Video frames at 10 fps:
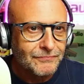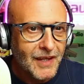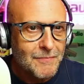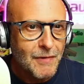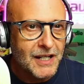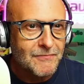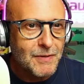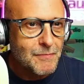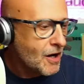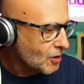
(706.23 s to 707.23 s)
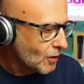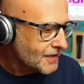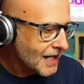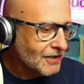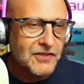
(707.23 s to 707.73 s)
It might even be Mark I.
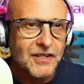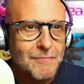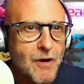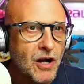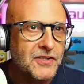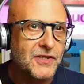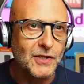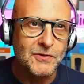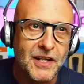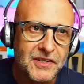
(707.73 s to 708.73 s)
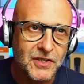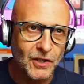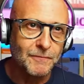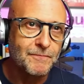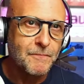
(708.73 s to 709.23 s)
Yeah, it looks like Mark II, so that's good.
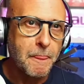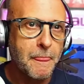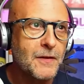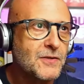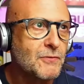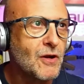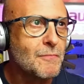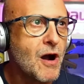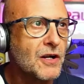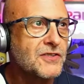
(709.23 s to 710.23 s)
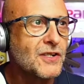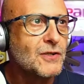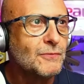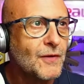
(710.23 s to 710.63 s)
So we've got Mark II.